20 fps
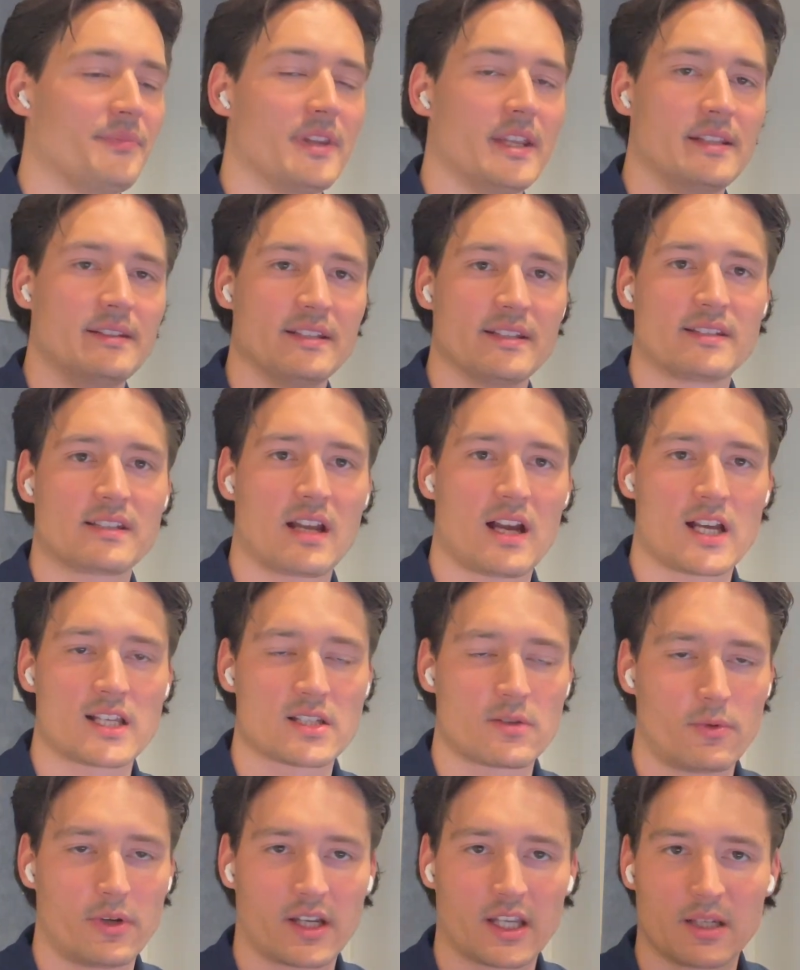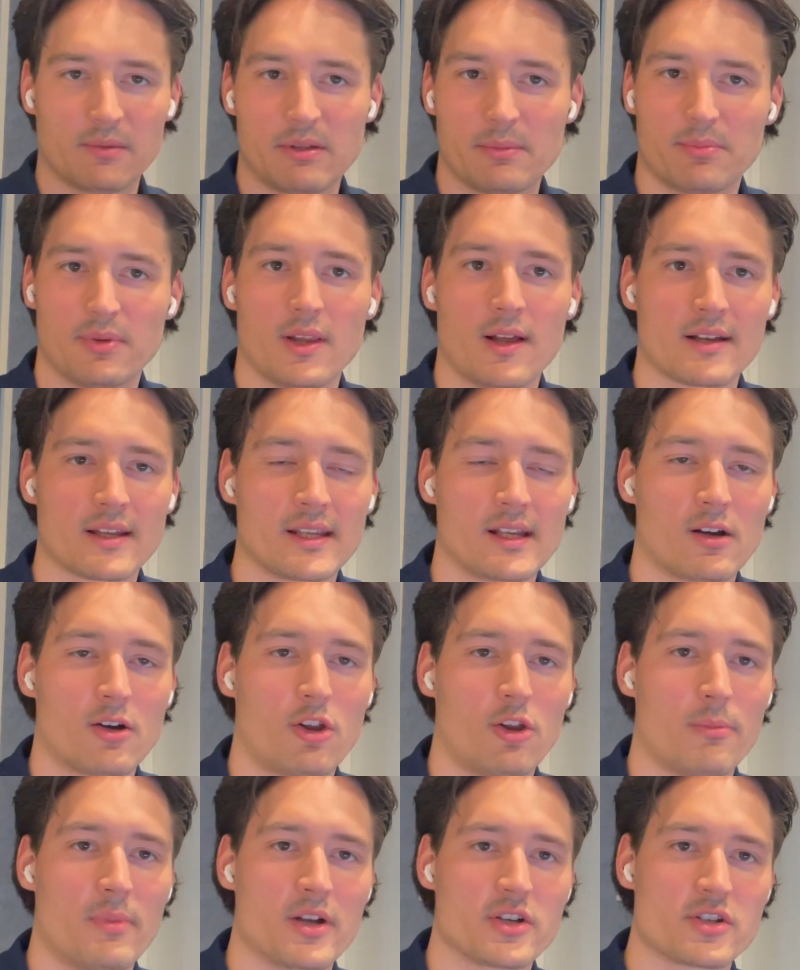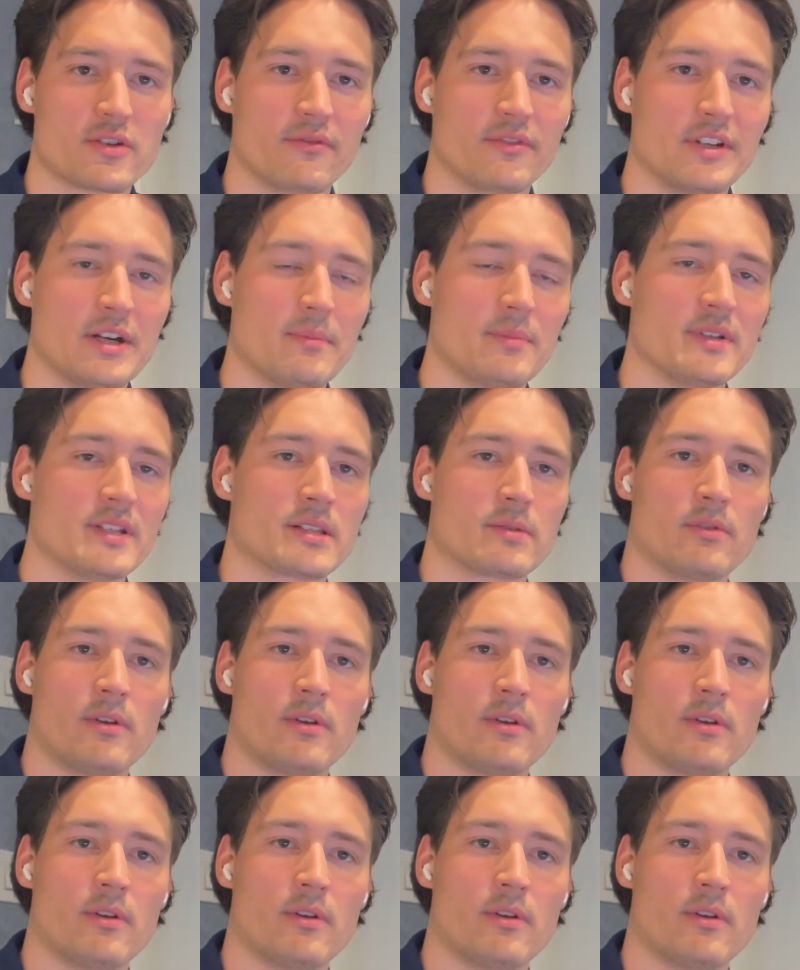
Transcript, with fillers: In this task, we're going to be plugging a whole bunch of numbers.